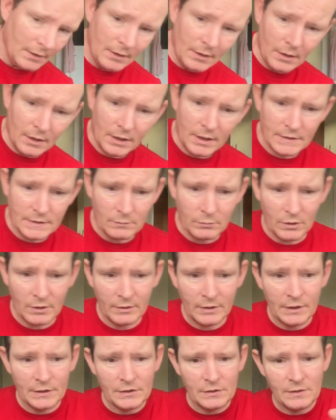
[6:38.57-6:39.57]
Okay, so what I'm
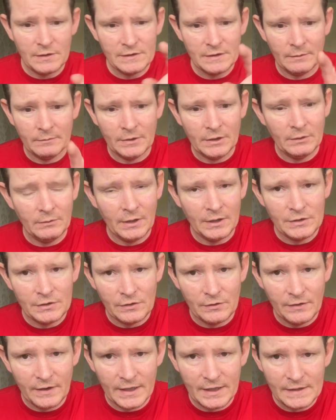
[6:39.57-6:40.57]
going to do is I'm going to
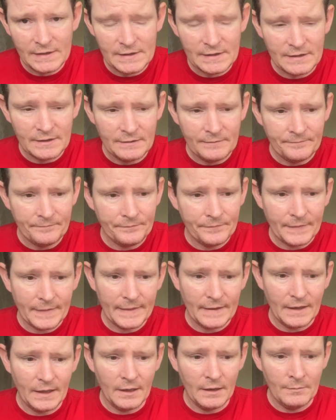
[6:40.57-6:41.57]
undo this.
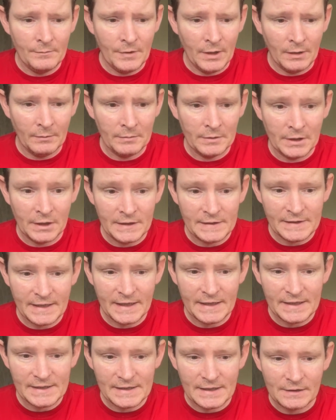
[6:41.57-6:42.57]
I'm going to
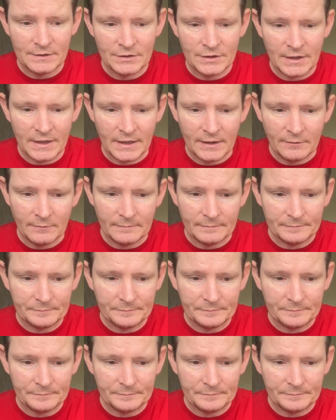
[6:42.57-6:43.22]
take this engine out,